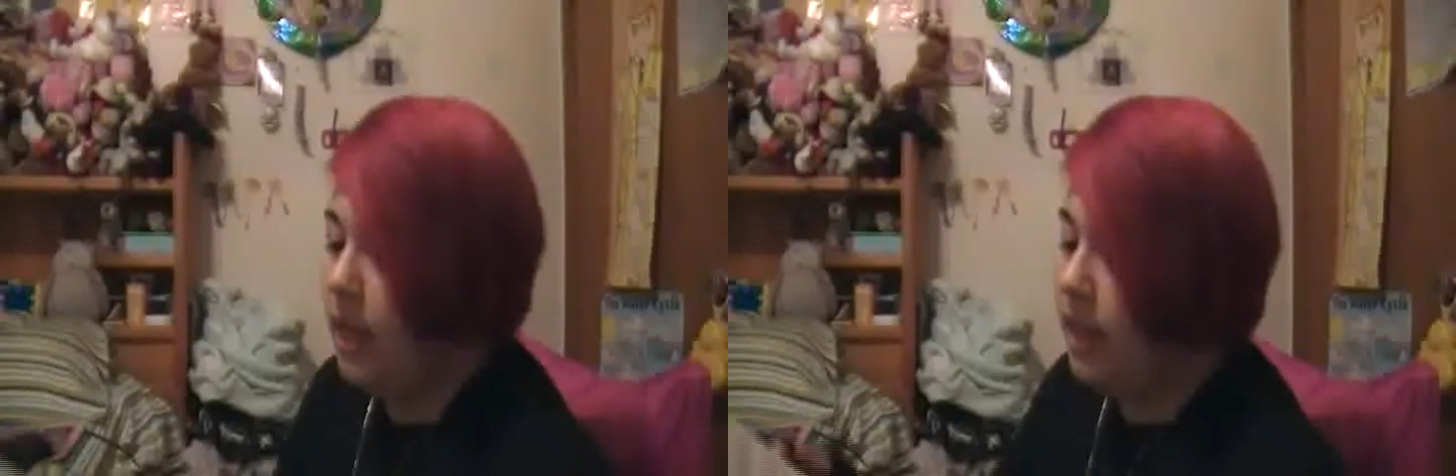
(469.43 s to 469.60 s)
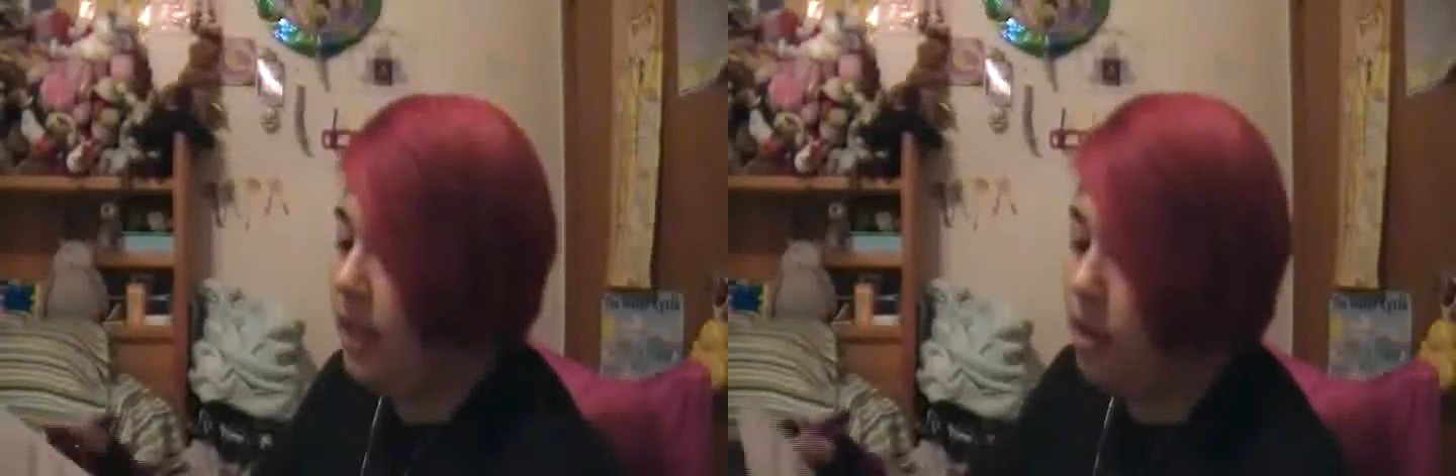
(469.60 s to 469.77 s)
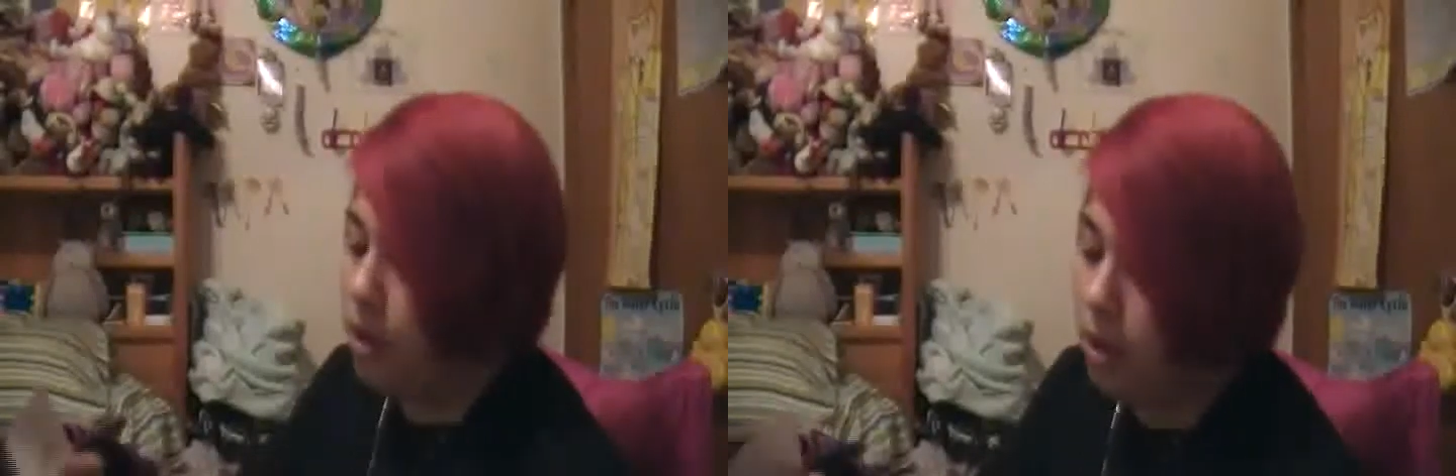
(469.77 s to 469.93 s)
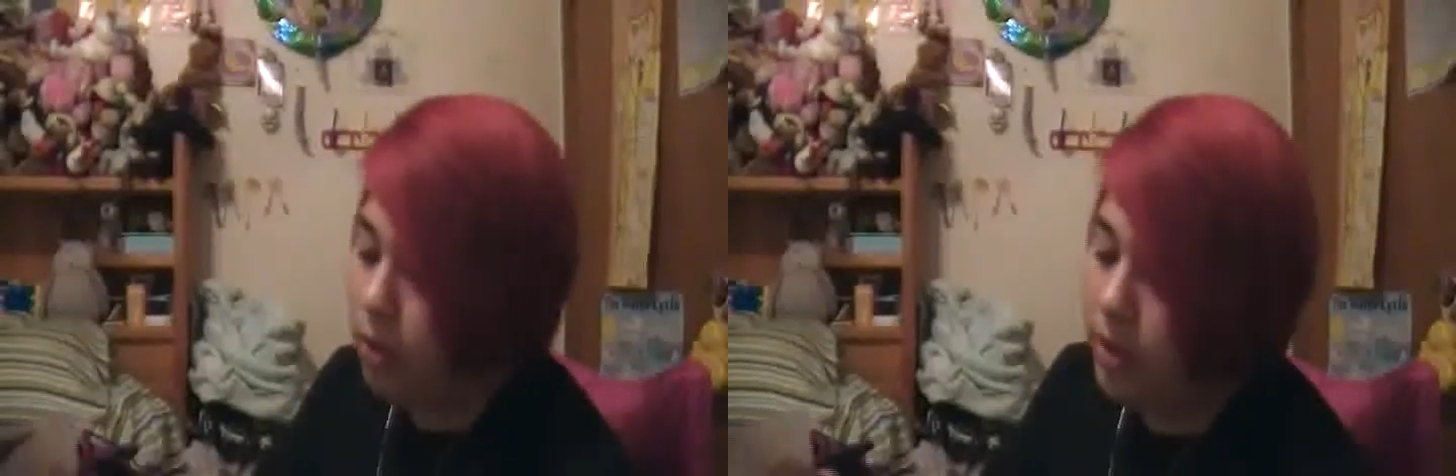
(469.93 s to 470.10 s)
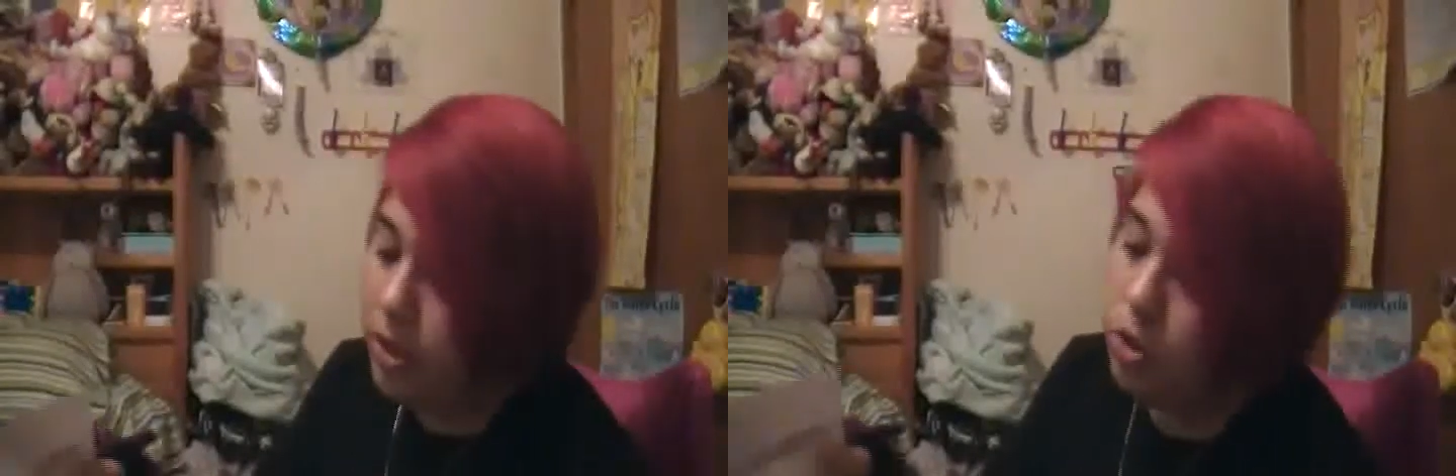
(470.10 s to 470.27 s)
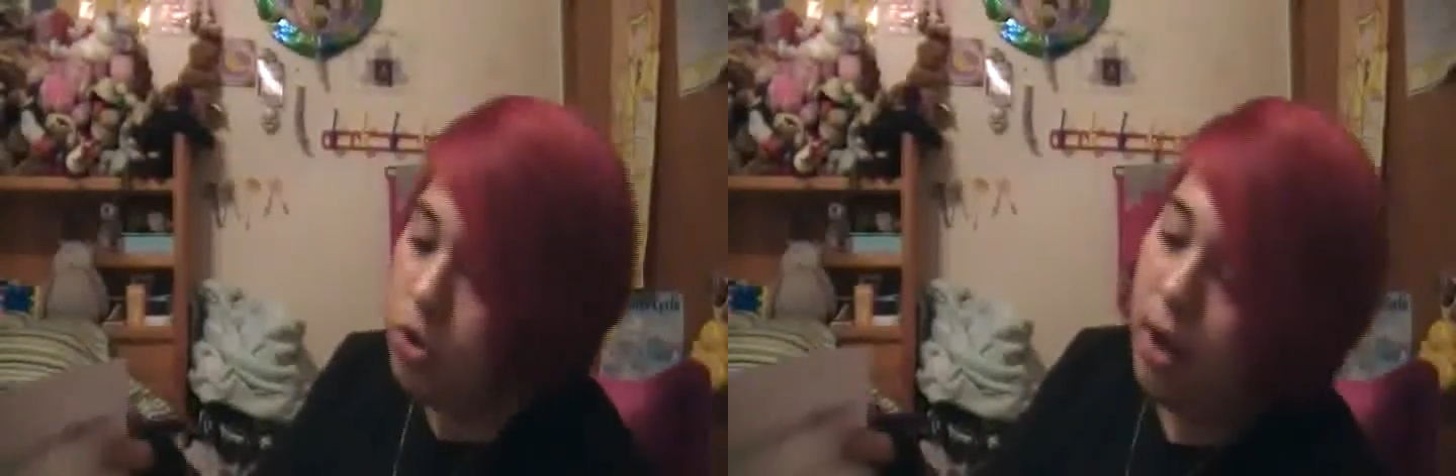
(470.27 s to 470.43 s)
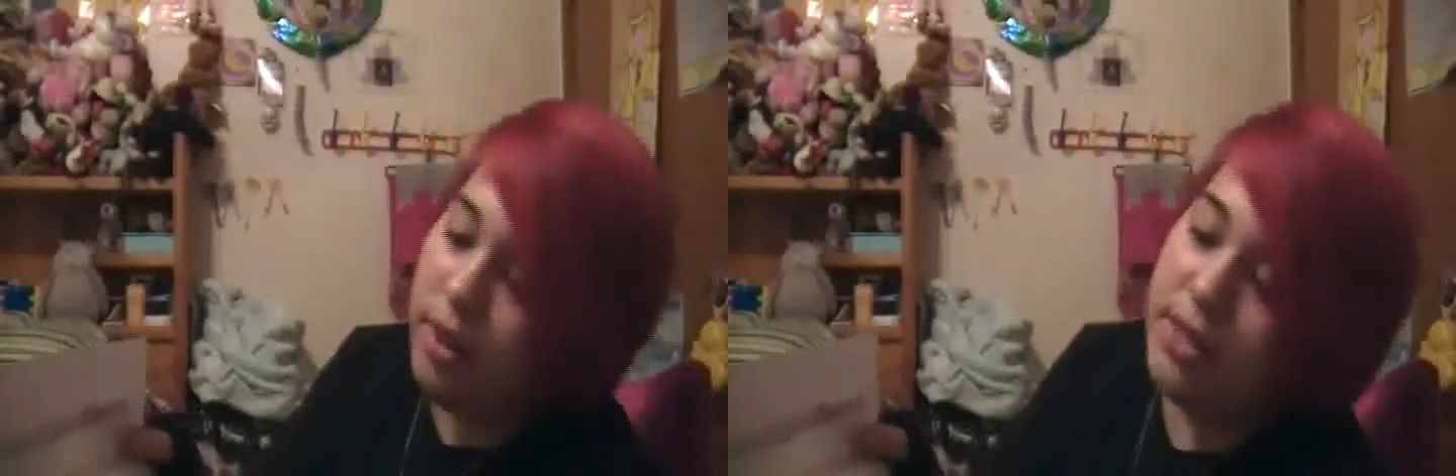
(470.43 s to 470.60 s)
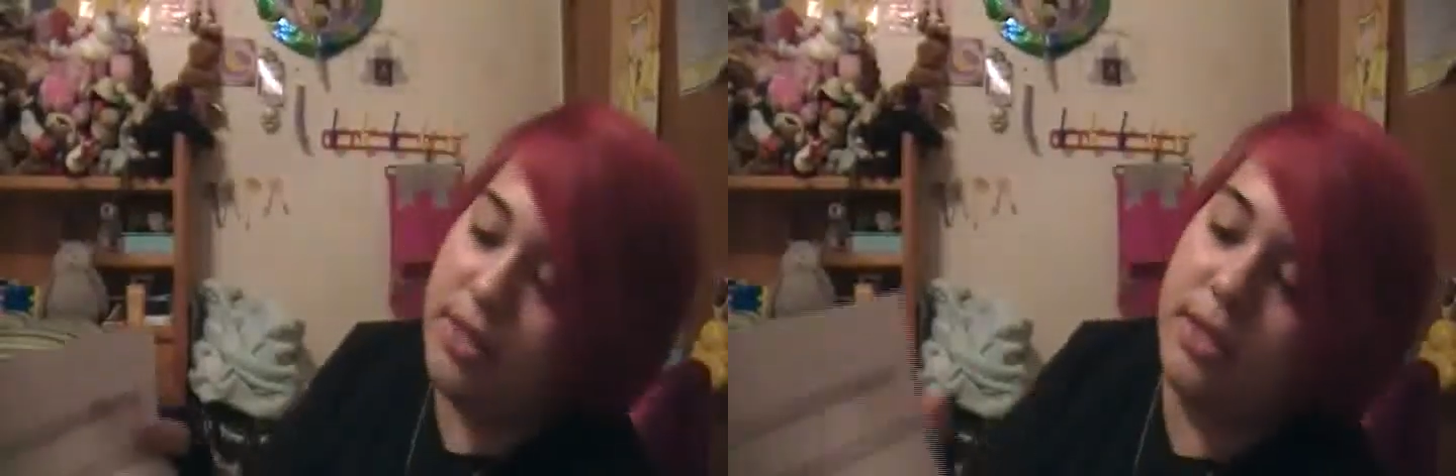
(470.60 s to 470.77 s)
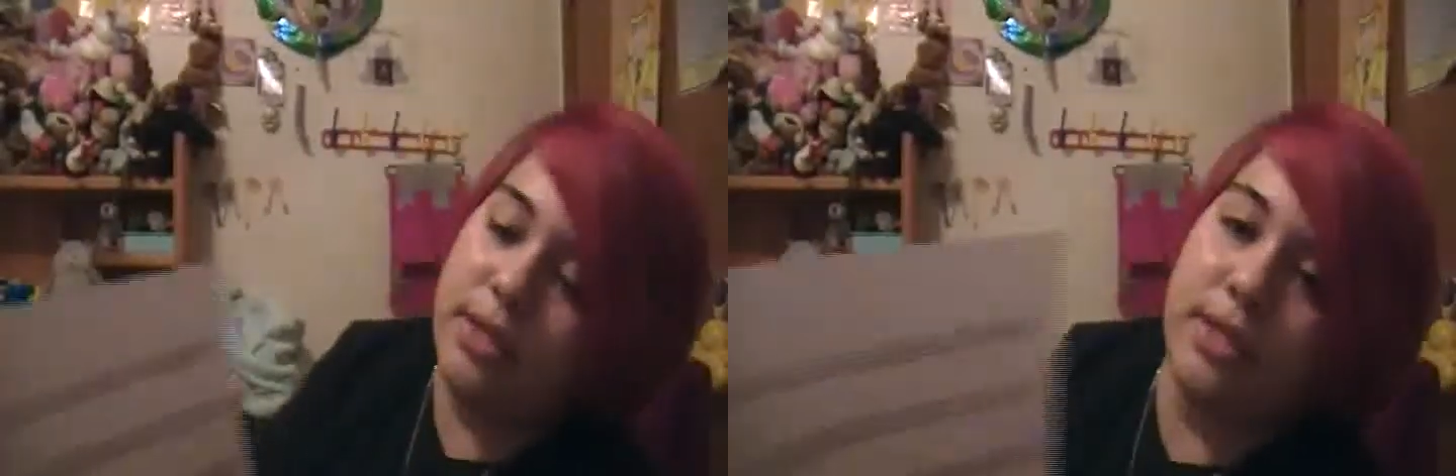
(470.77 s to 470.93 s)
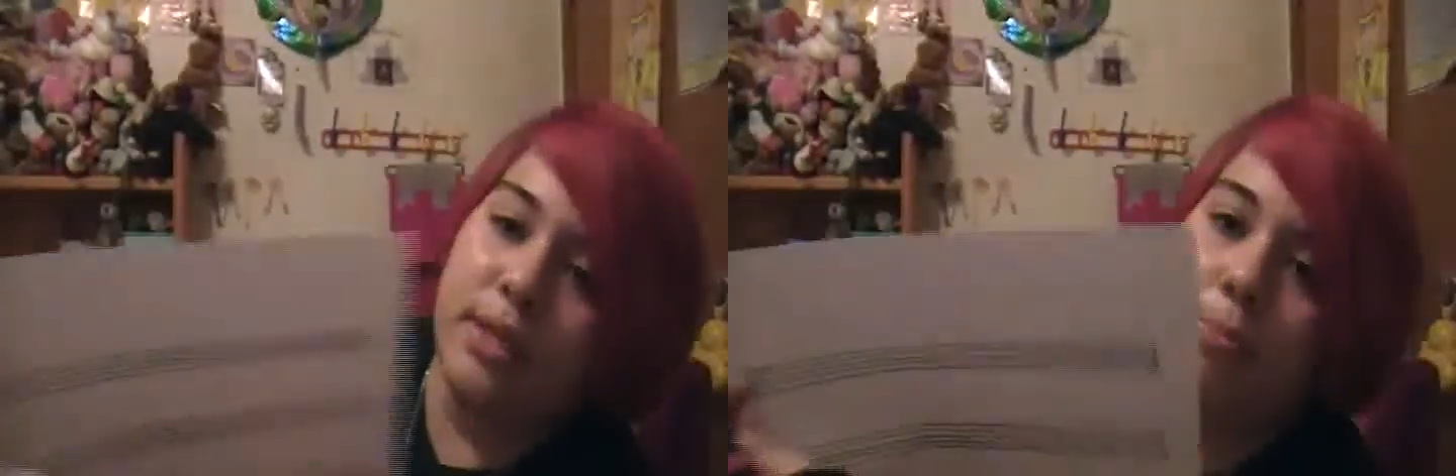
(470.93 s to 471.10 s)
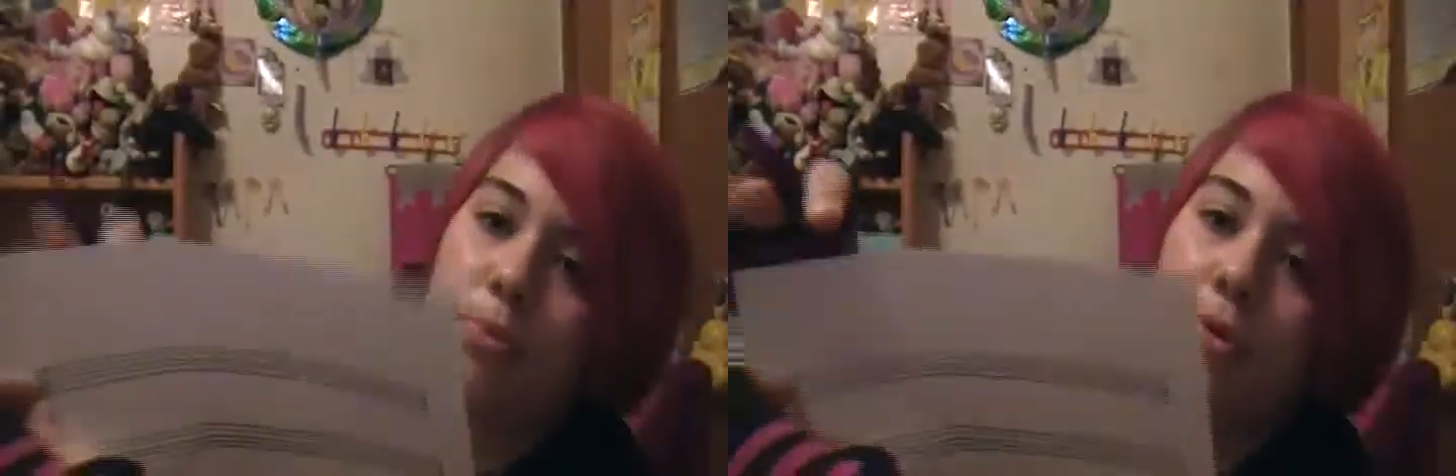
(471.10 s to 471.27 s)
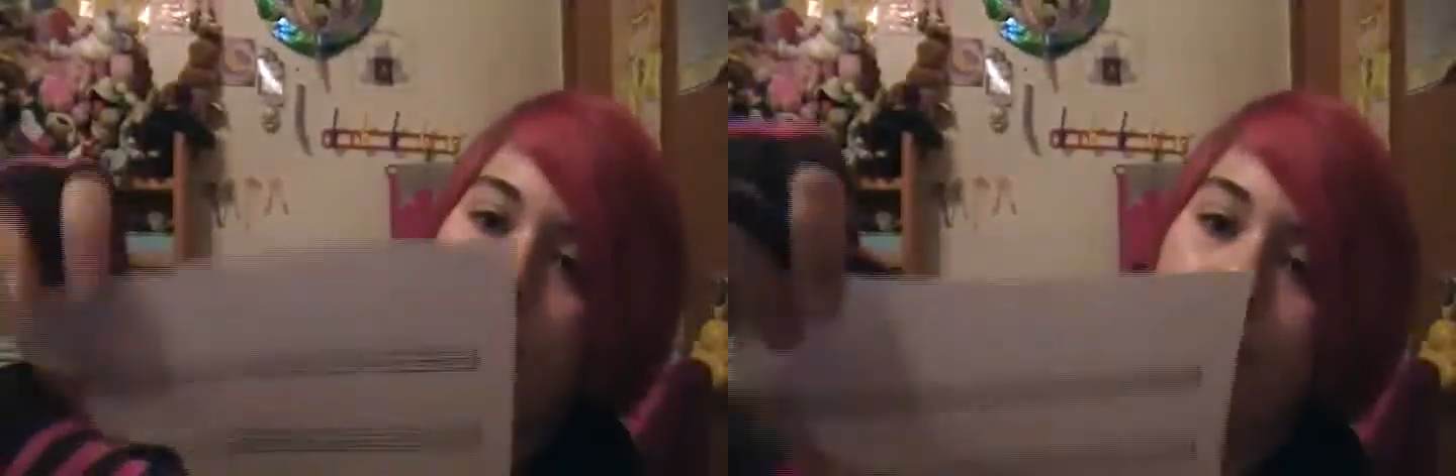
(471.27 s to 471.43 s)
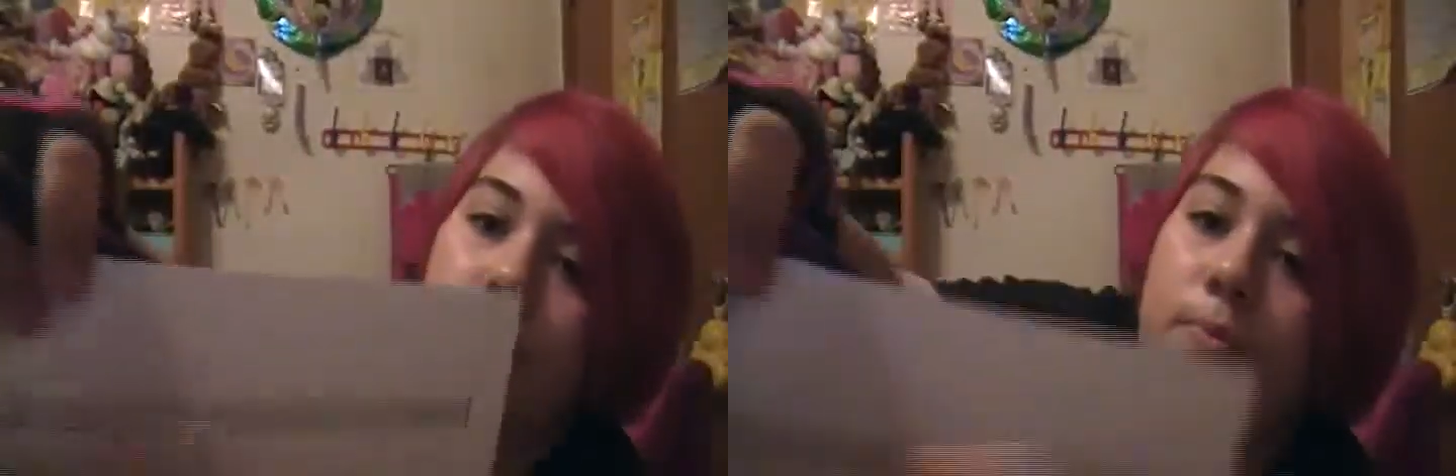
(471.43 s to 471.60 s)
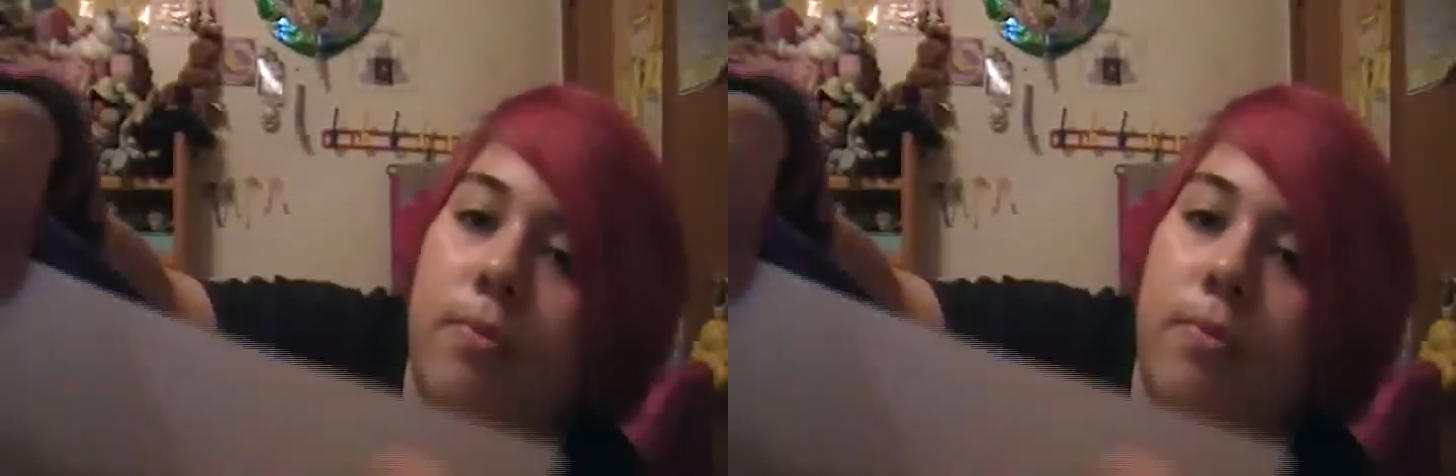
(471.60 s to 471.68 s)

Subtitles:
and then you're going to draw this little symbol.